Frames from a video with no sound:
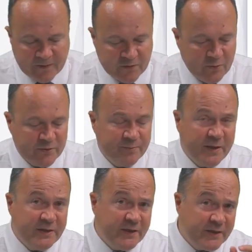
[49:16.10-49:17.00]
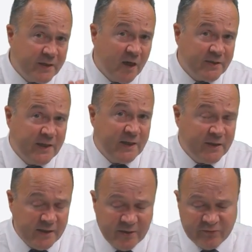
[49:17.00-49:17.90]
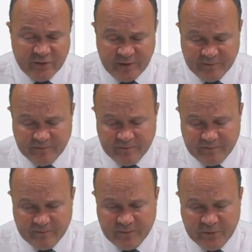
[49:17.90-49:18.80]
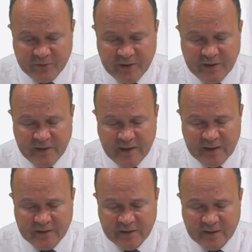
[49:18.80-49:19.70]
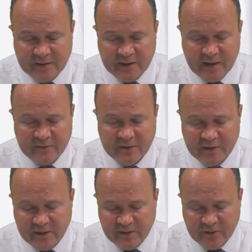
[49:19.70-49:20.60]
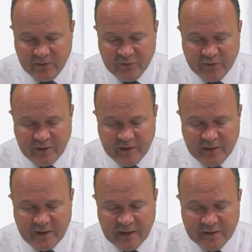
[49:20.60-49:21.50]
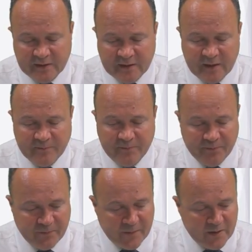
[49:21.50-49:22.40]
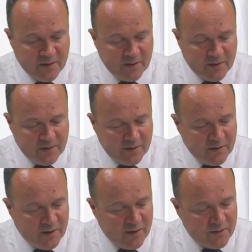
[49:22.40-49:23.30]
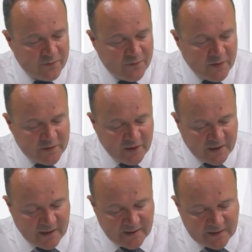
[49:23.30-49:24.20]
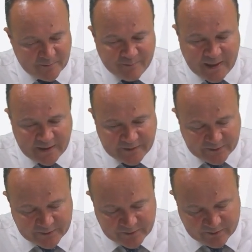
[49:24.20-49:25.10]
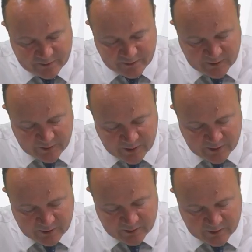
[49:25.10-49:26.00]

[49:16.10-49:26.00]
So I want to basically start and end at year 3. 3, enter, down, 3, enter, down. The first thing I get then is balance. There we are.